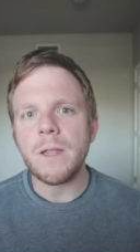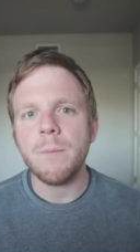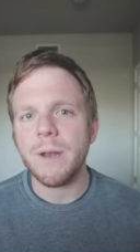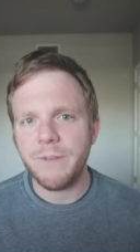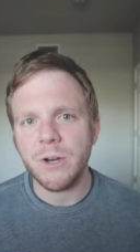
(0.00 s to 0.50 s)

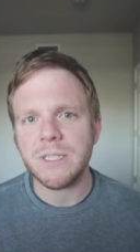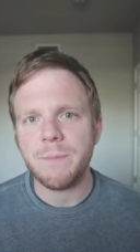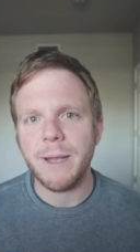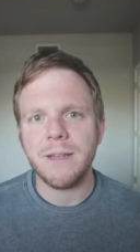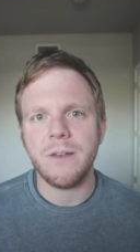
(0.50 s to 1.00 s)
But if you're
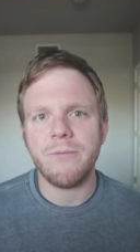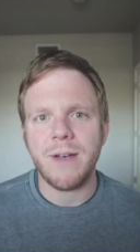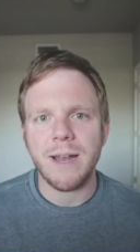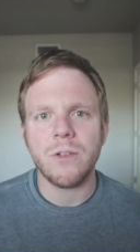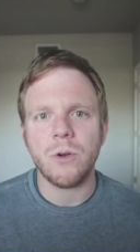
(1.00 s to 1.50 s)
expected to
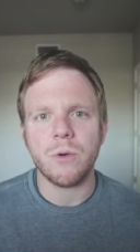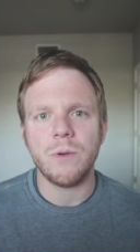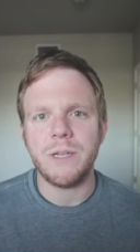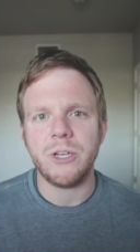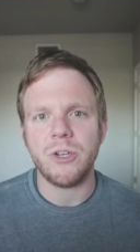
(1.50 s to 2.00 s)
find clinical
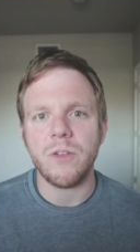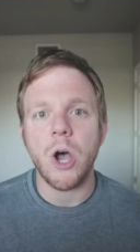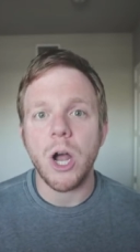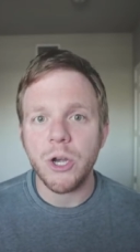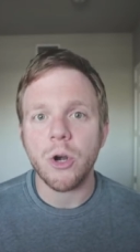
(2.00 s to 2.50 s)
rotations
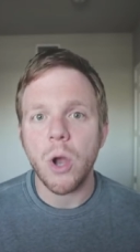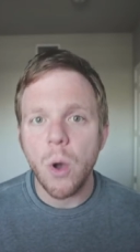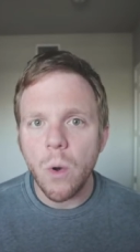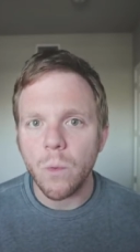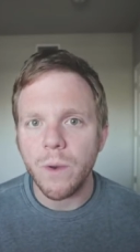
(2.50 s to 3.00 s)
on your
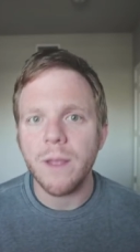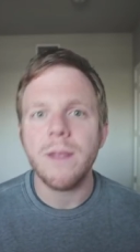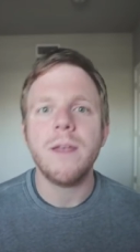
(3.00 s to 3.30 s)
own,